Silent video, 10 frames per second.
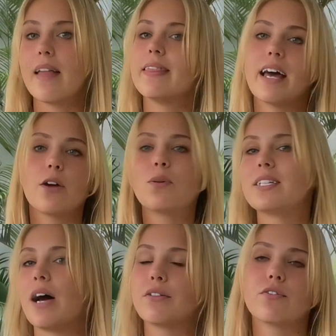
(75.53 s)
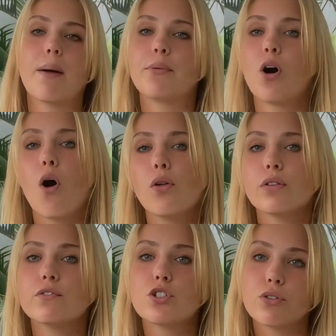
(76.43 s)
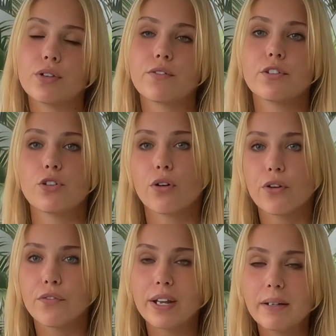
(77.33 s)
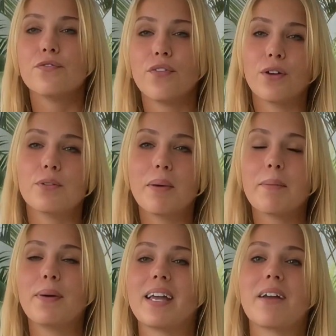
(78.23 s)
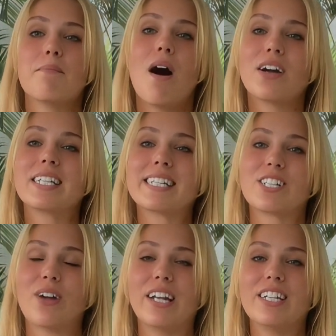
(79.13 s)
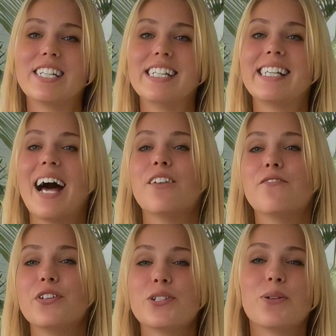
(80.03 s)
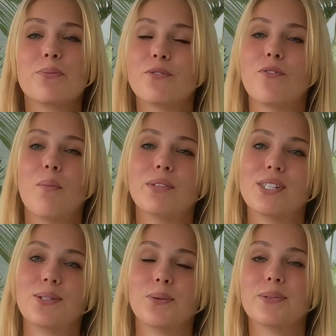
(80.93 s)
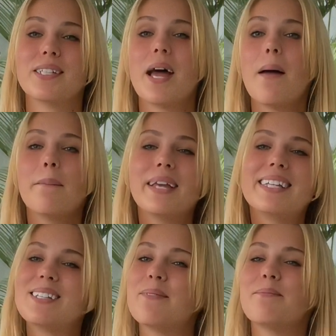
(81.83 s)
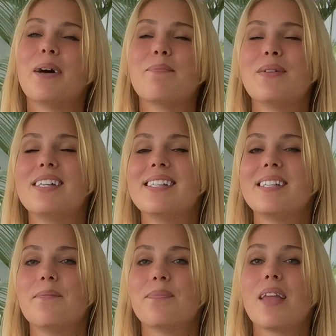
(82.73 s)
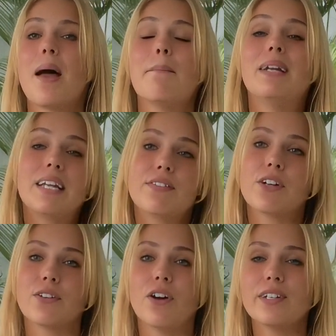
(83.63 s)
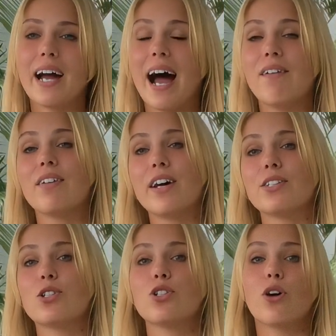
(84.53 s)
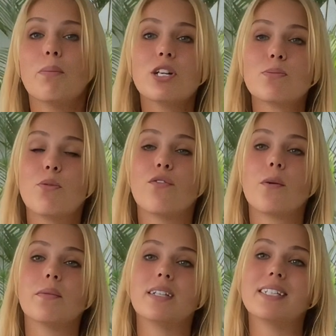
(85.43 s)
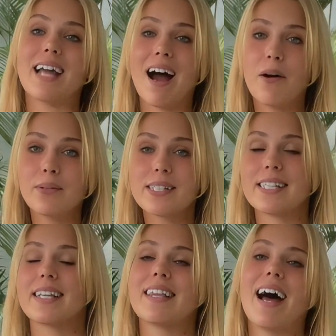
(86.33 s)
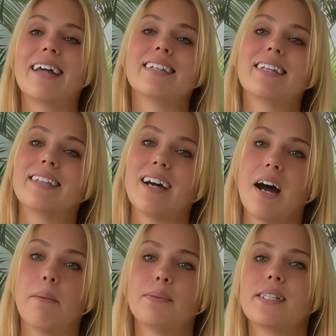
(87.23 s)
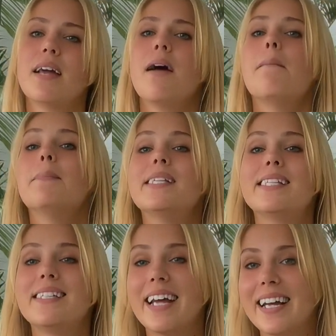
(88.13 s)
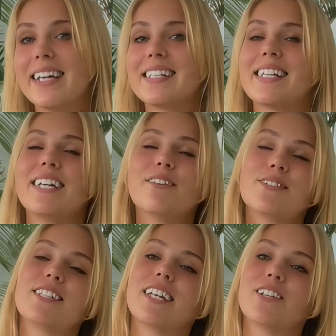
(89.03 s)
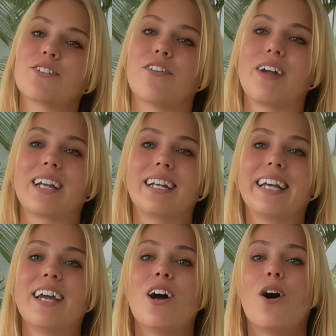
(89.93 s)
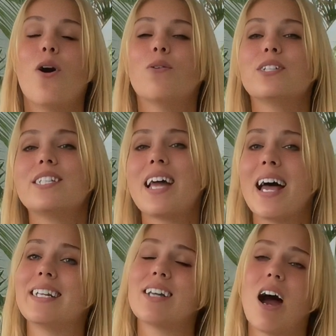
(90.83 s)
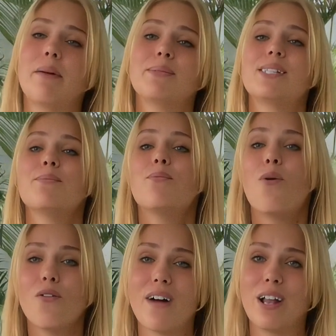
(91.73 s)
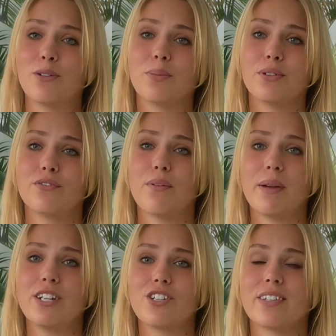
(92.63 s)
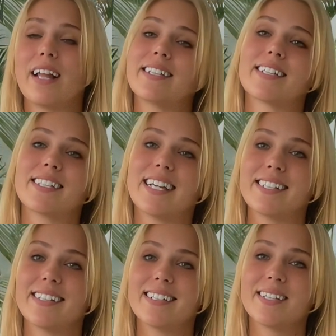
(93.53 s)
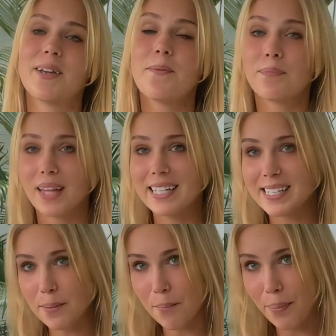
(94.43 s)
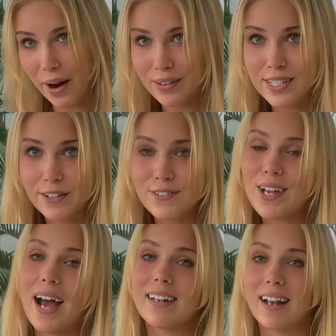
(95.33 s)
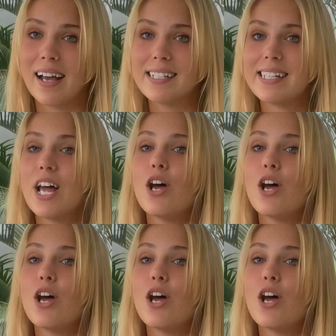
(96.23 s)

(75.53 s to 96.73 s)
Then I went down the rabbit hole of jewelry photography, followed by picking marketing strategies and visual performance tools piece by piece. Believe it or not, I have learned so much more from the downs than the ups. Mistakes, if studied correctly, holds 10 times more valuable information than successes. It's imperative to analyze